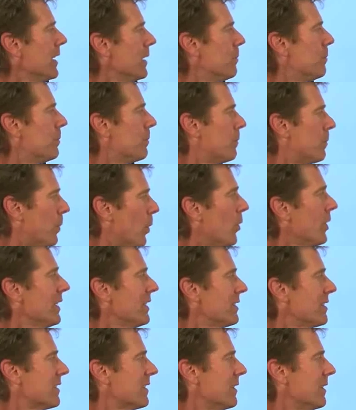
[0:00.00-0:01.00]
it
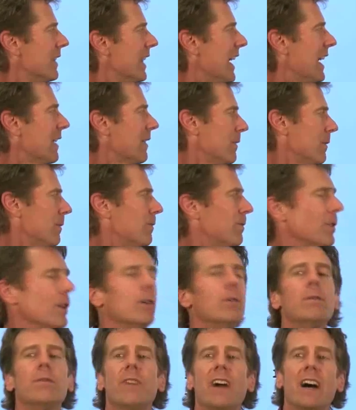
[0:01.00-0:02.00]
points to that
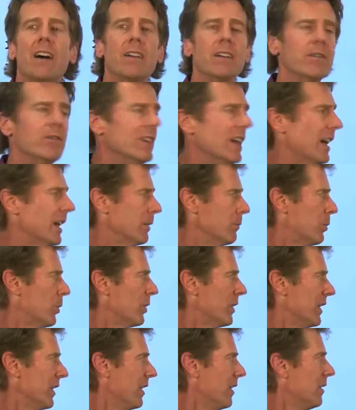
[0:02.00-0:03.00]
float value of nine
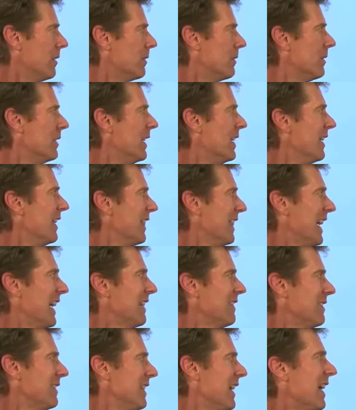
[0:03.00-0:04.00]
point zero.
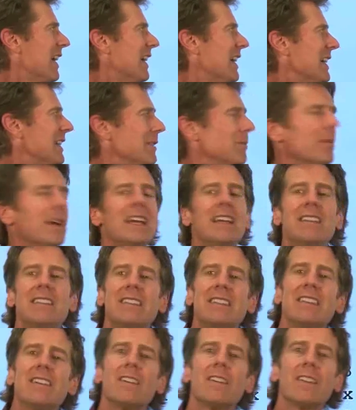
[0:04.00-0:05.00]
That nine may
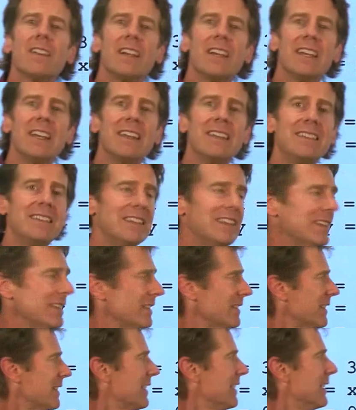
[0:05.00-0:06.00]
still
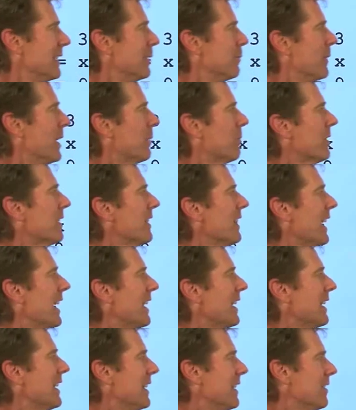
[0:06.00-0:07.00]
exist in memory,
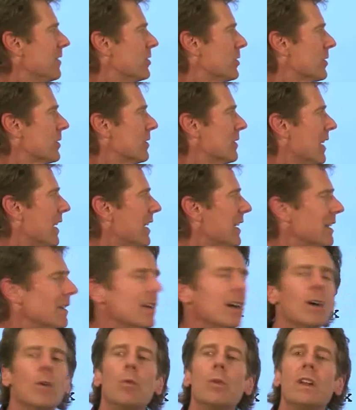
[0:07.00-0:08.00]
that integer nine.
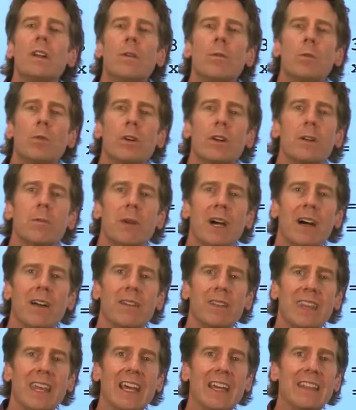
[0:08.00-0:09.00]
We don't worry
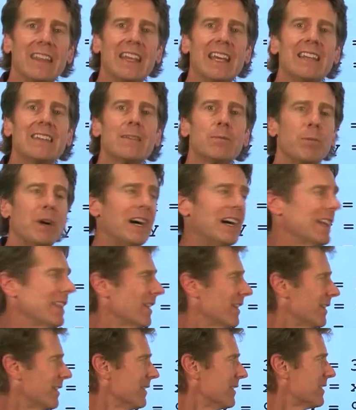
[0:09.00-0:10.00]
about that. That's
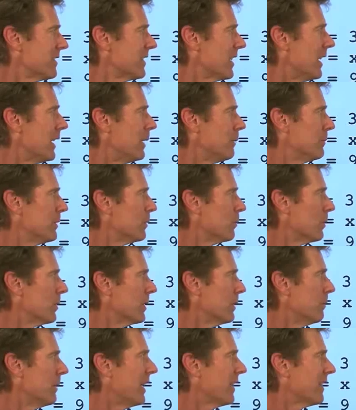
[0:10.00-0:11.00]
Python's job to
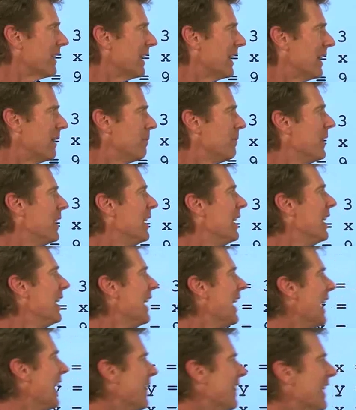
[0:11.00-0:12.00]
worry about that.
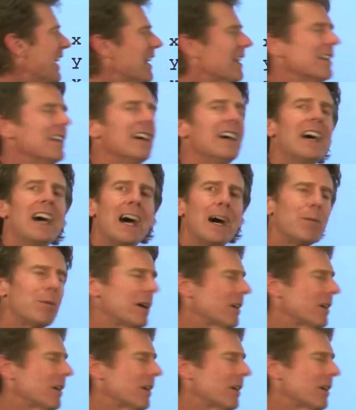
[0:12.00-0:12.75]
And then how